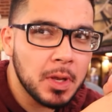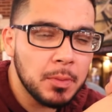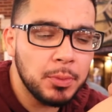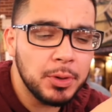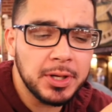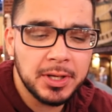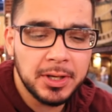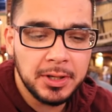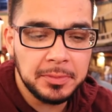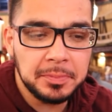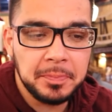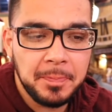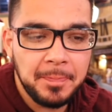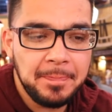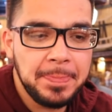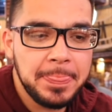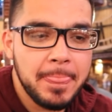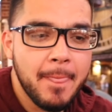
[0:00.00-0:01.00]
Pretty good.
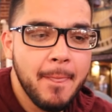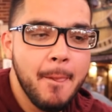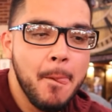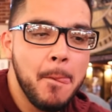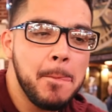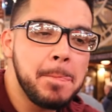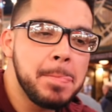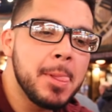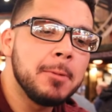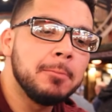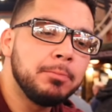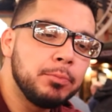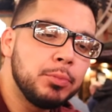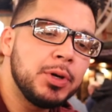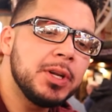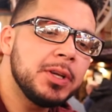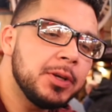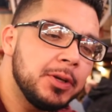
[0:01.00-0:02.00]

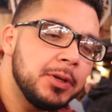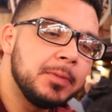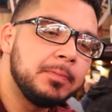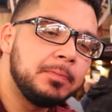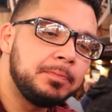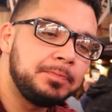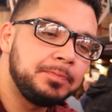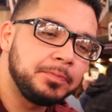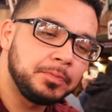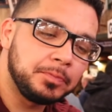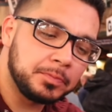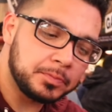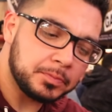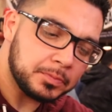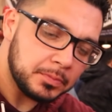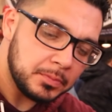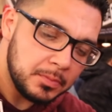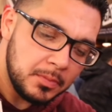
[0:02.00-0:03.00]
Pretty good.
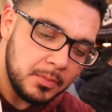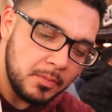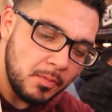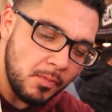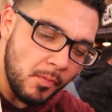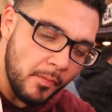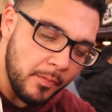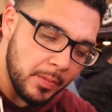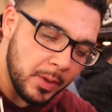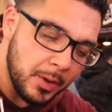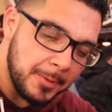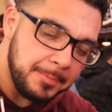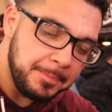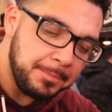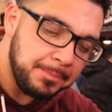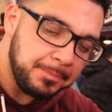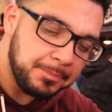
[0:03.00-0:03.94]
Alright, I guess the